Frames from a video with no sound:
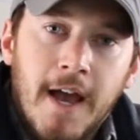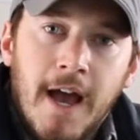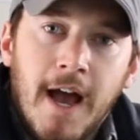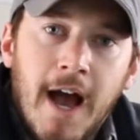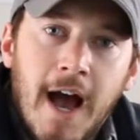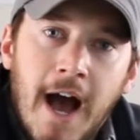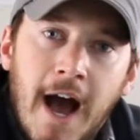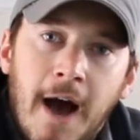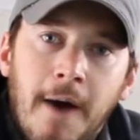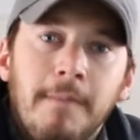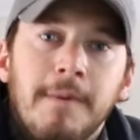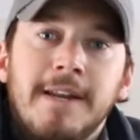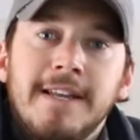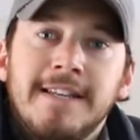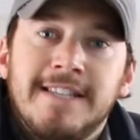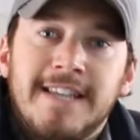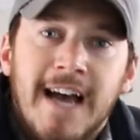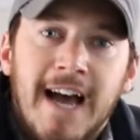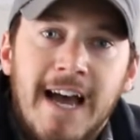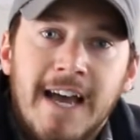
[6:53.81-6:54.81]
How many
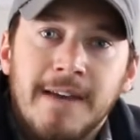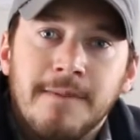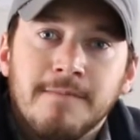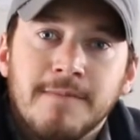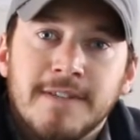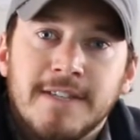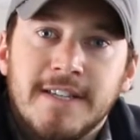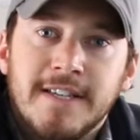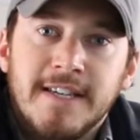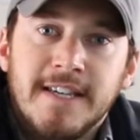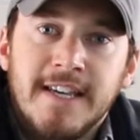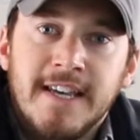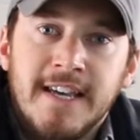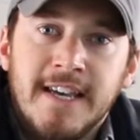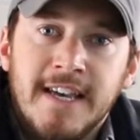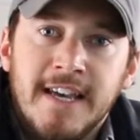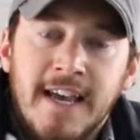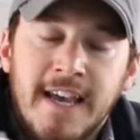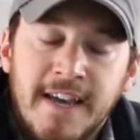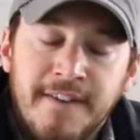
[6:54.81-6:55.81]
times,
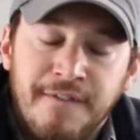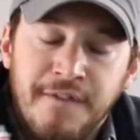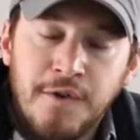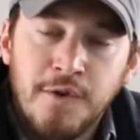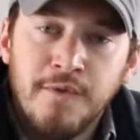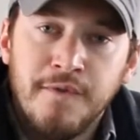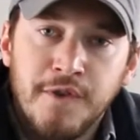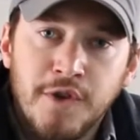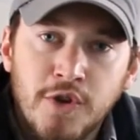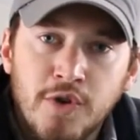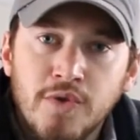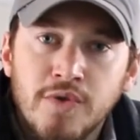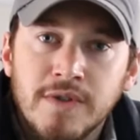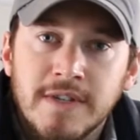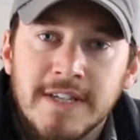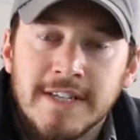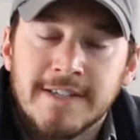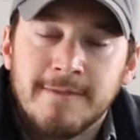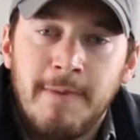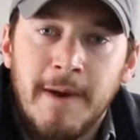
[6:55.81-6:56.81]
if you've
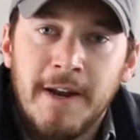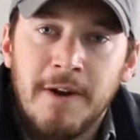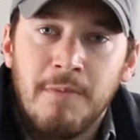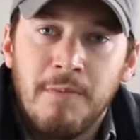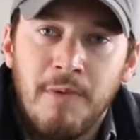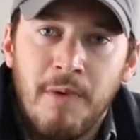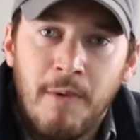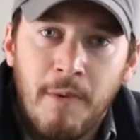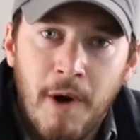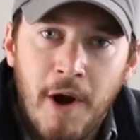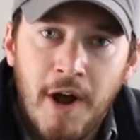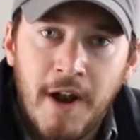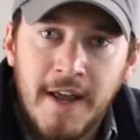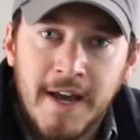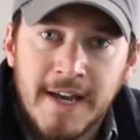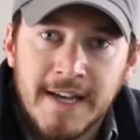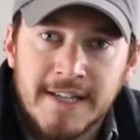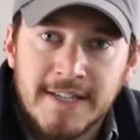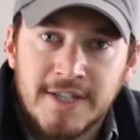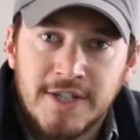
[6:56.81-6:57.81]
used expandable
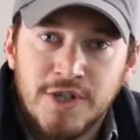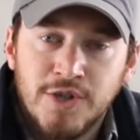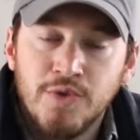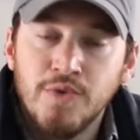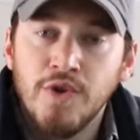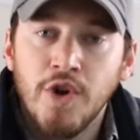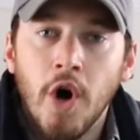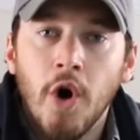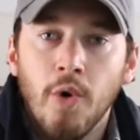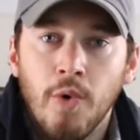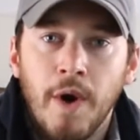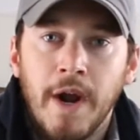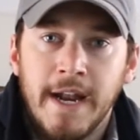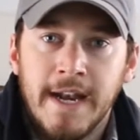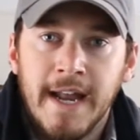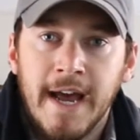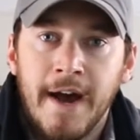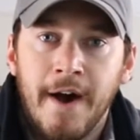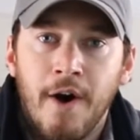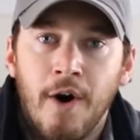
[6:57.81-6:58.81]
broadheads, you know right
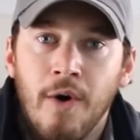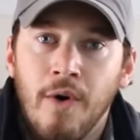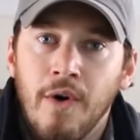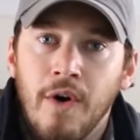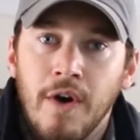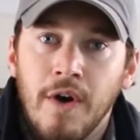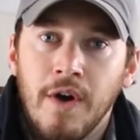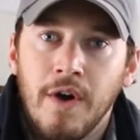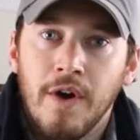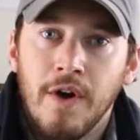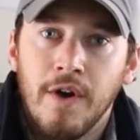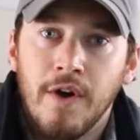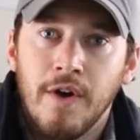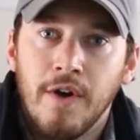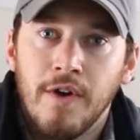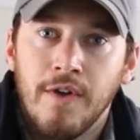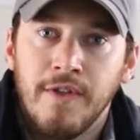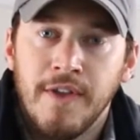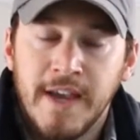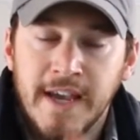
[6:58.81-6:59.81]
now
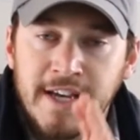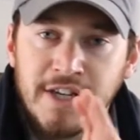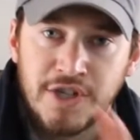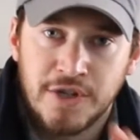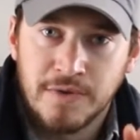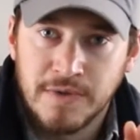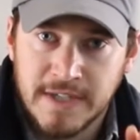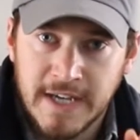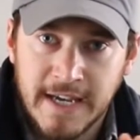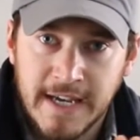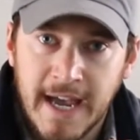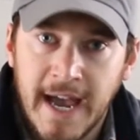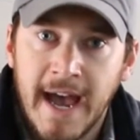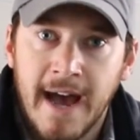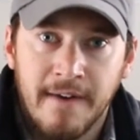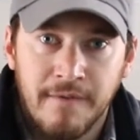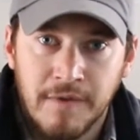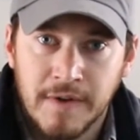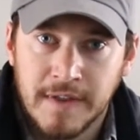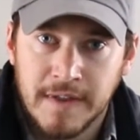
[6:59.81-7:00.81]
the issues that you
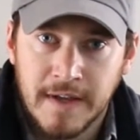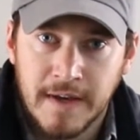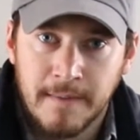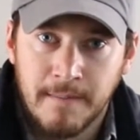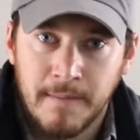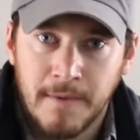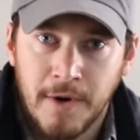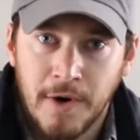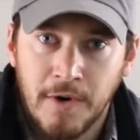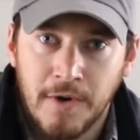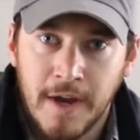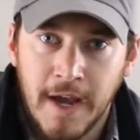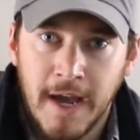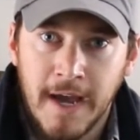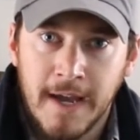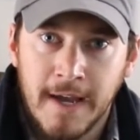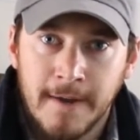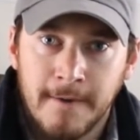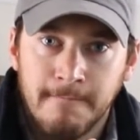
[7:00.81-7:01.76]
have with them, okay?